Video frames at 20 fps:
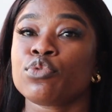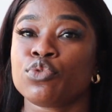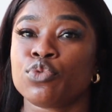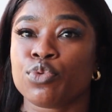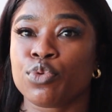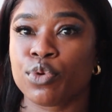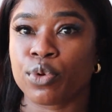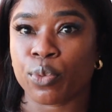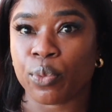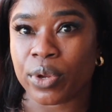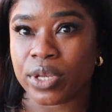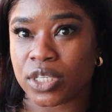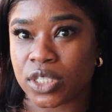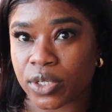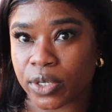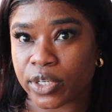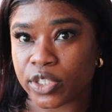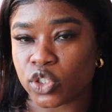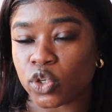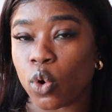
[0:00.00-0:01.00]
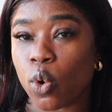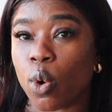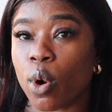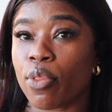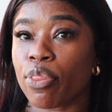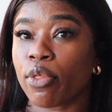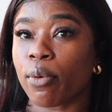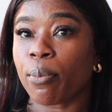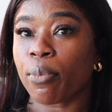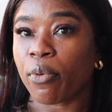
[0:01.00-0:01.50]
do your research
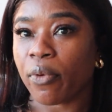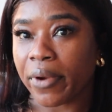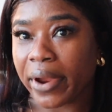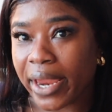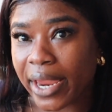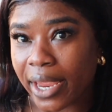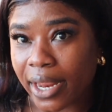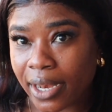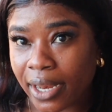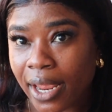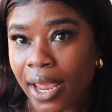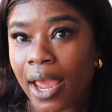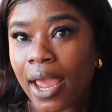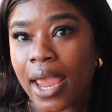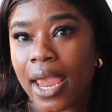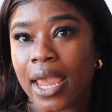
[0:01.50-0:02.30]
on the brand